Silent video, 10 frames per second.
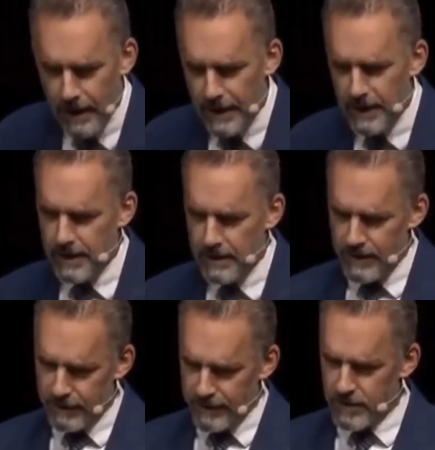And even
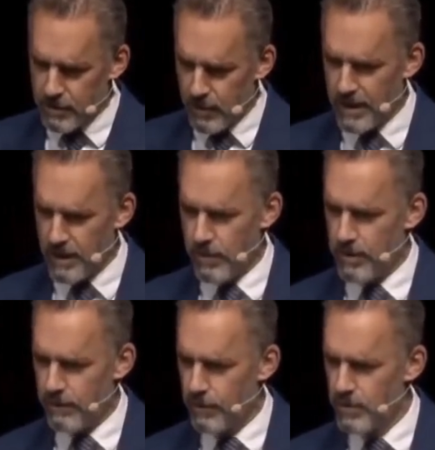if they strike you with
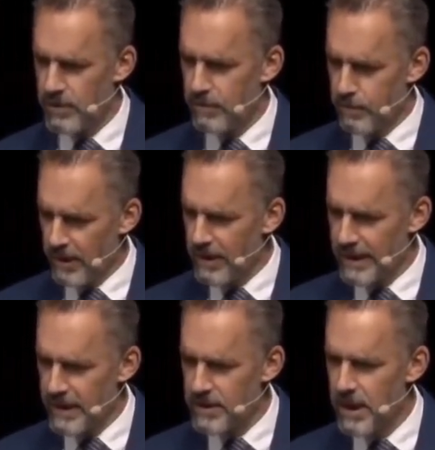the force of
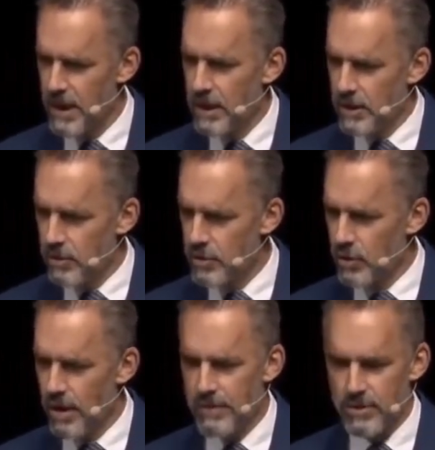brilliance, your
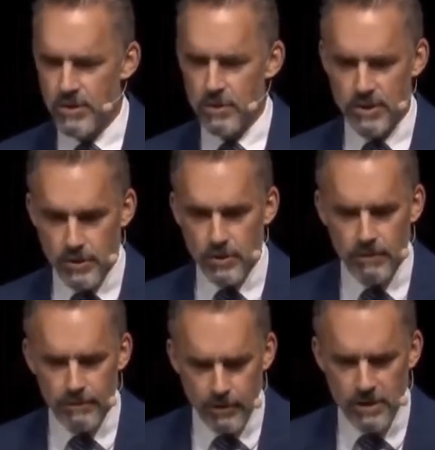job is to
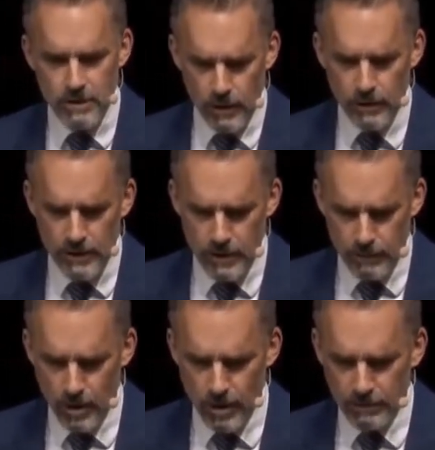assume, first of all, that they're
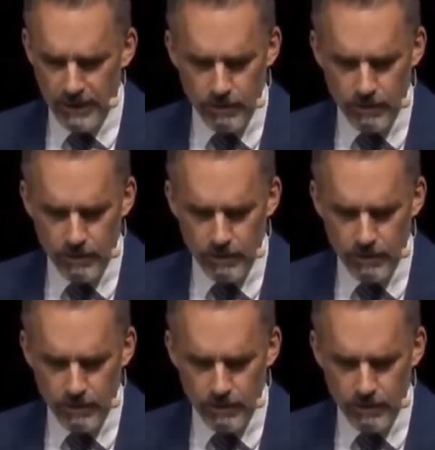probably